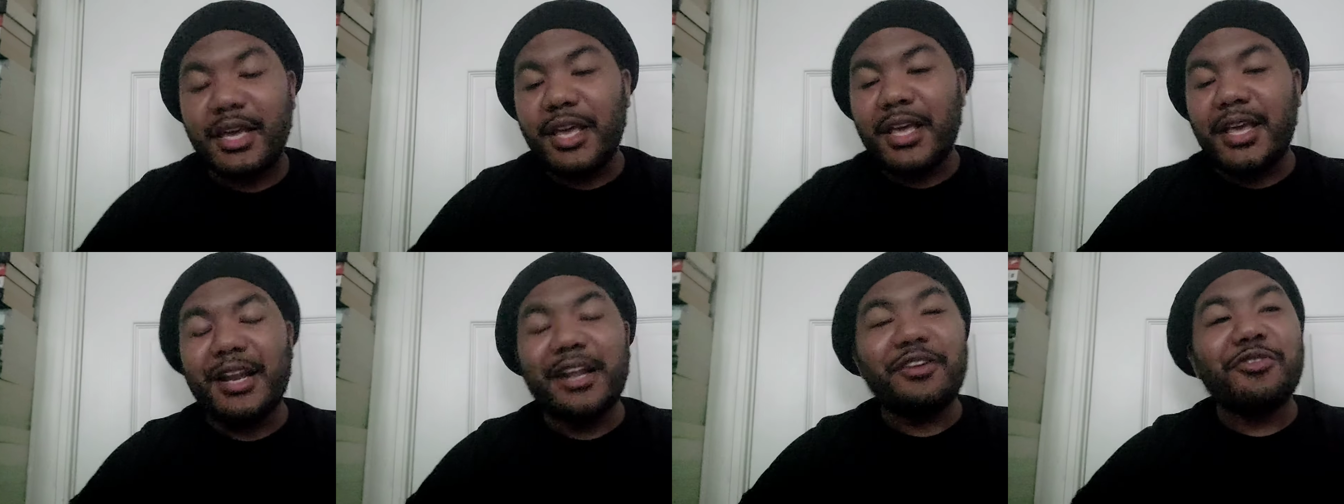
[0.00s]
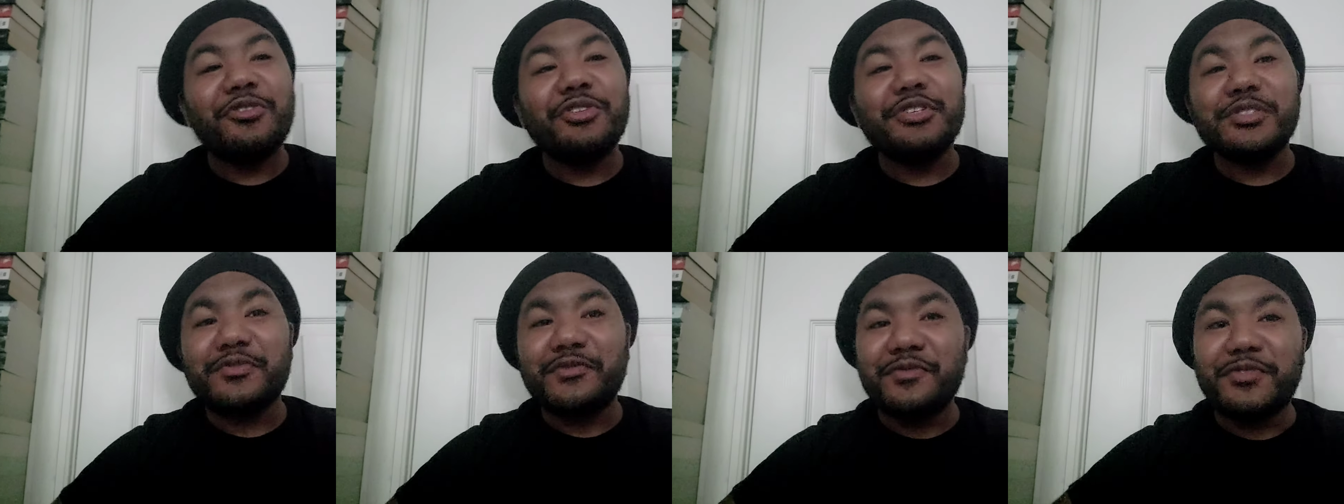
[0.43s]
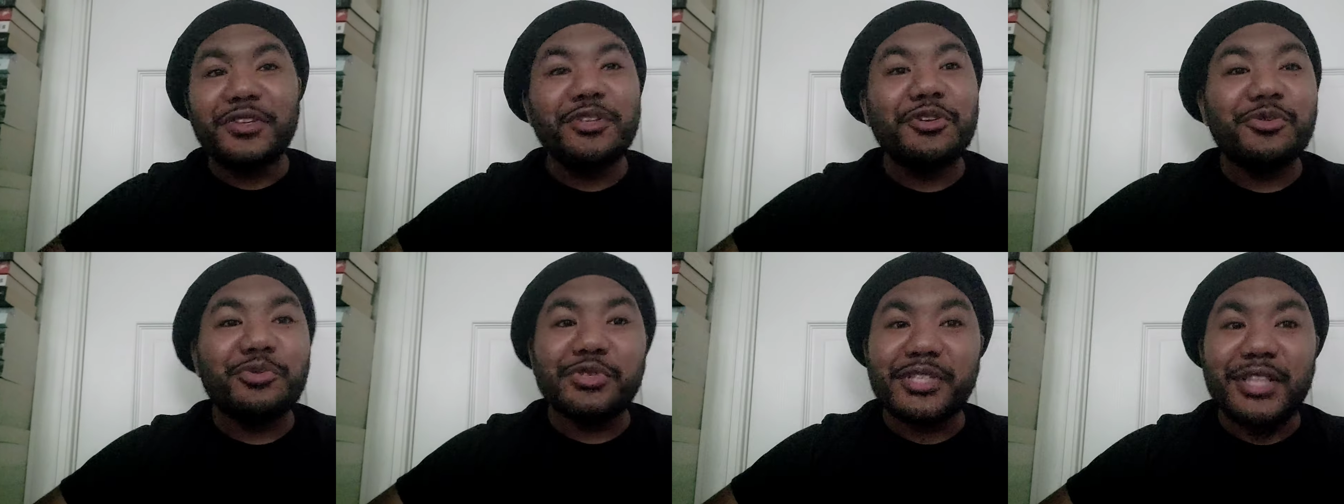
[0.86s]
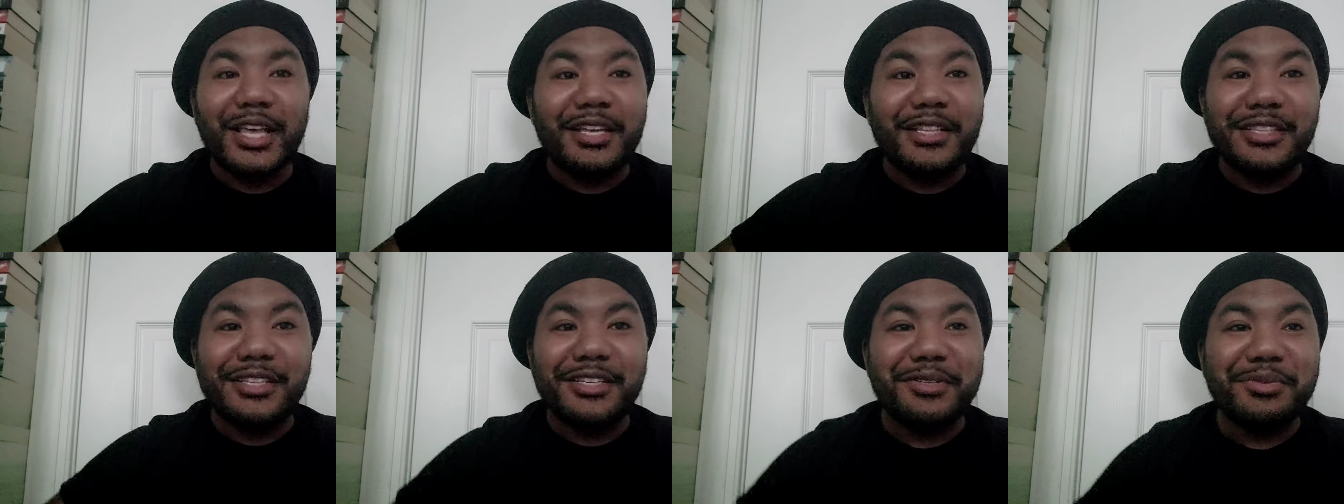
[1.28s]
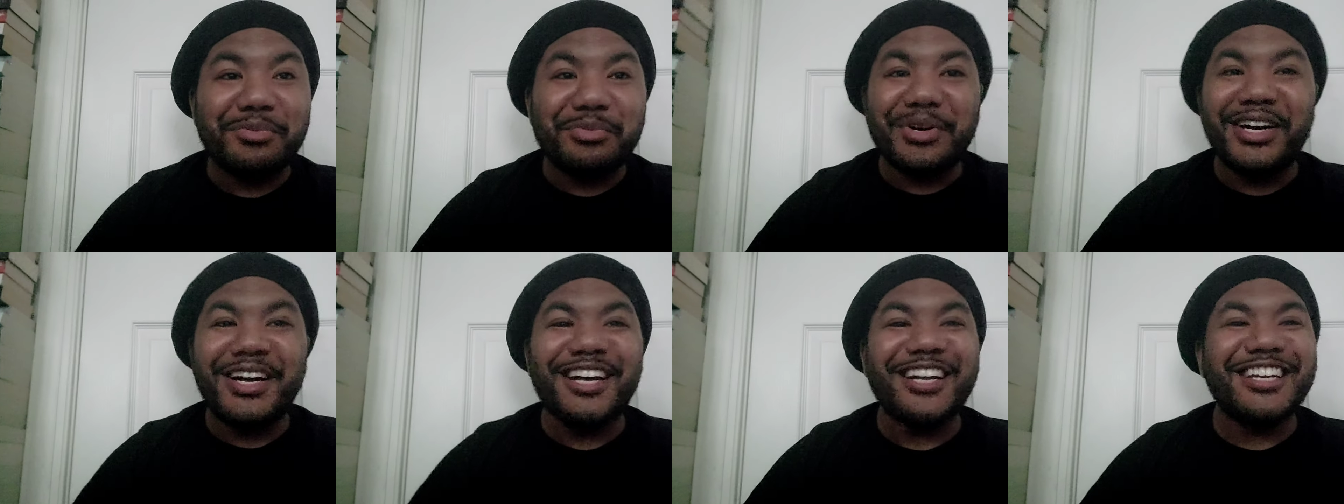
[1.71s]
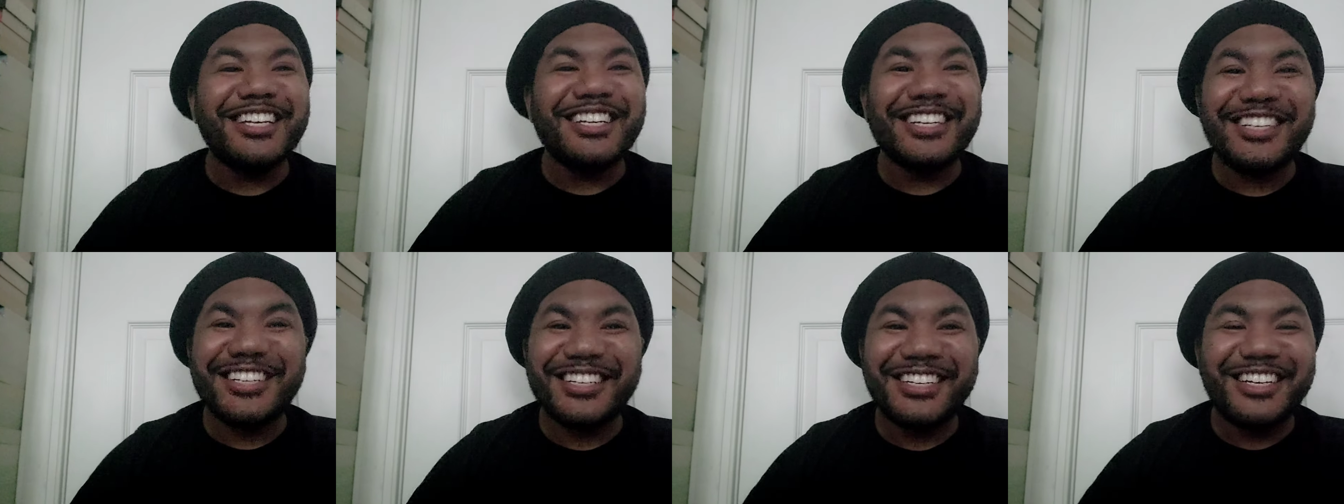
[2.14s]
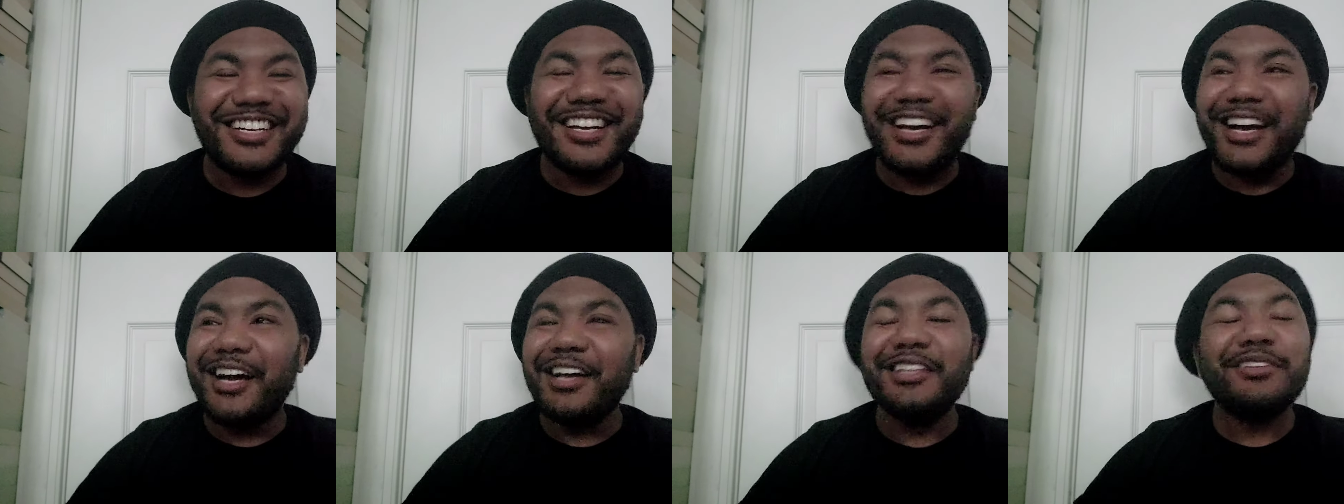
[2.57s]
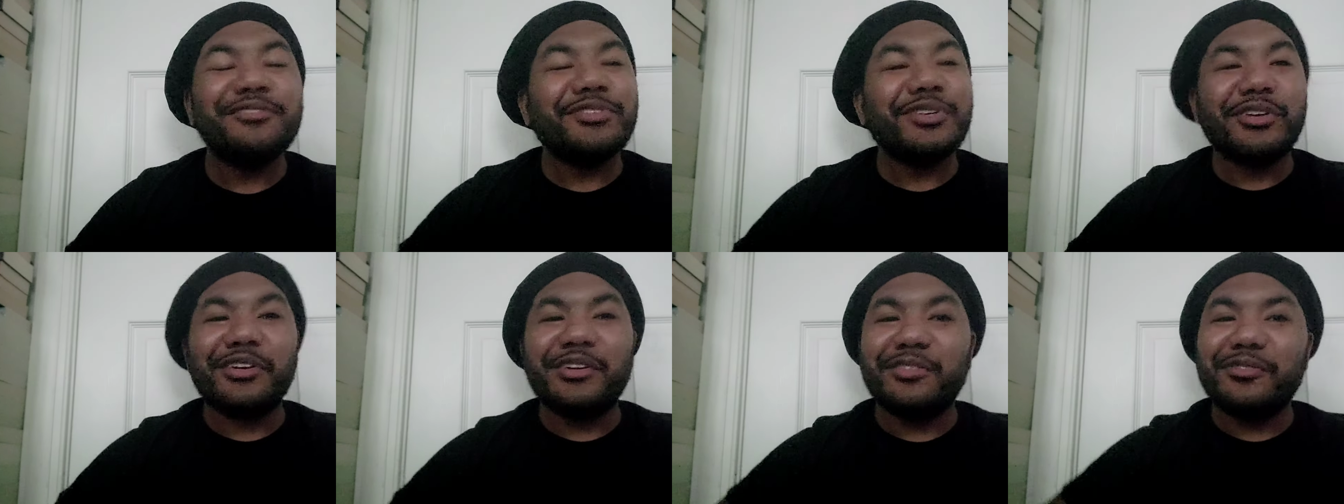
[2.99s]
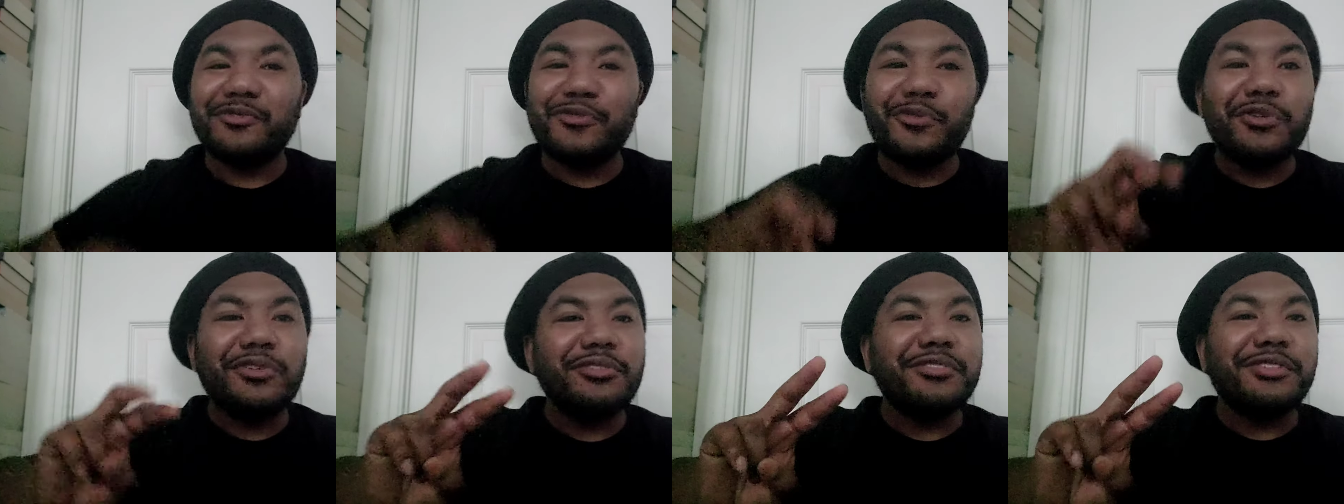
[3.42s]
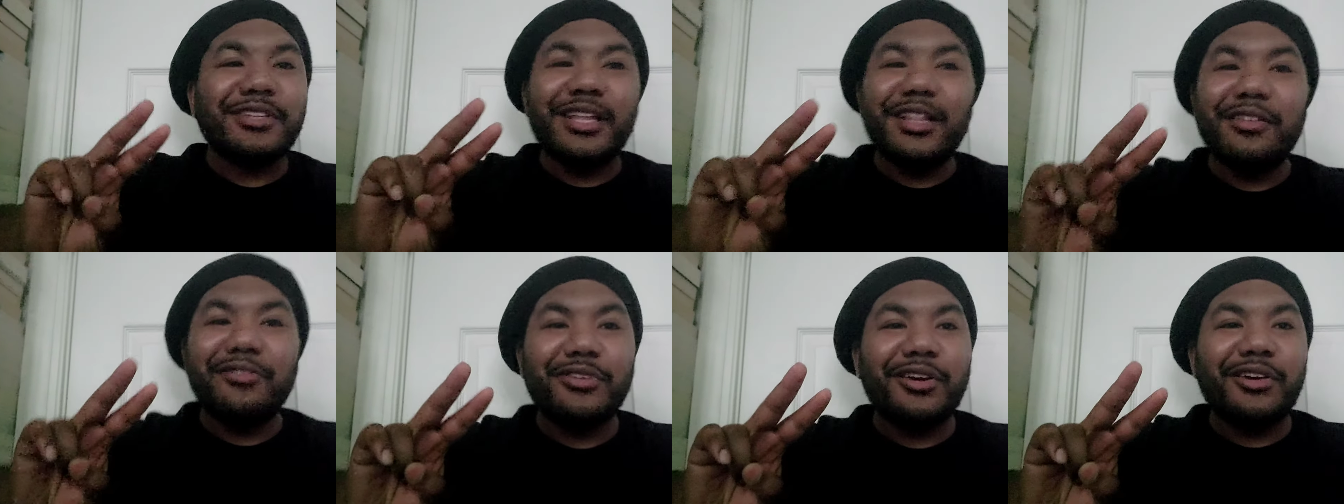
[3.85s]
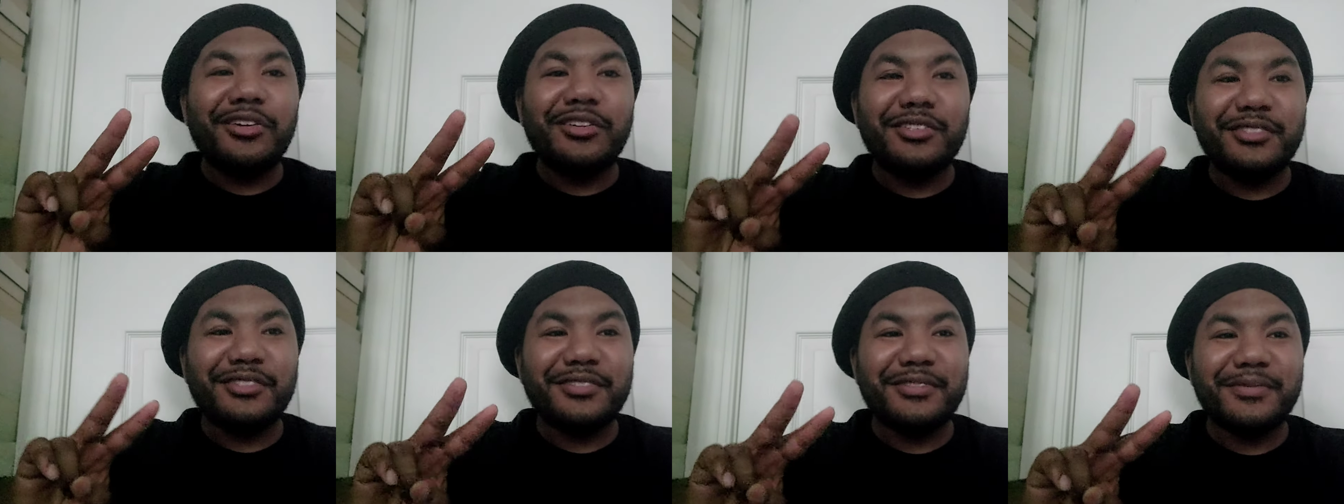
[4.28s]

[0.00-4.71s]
And I know this video was lengthy, but I love y'all. For real, I love y'all.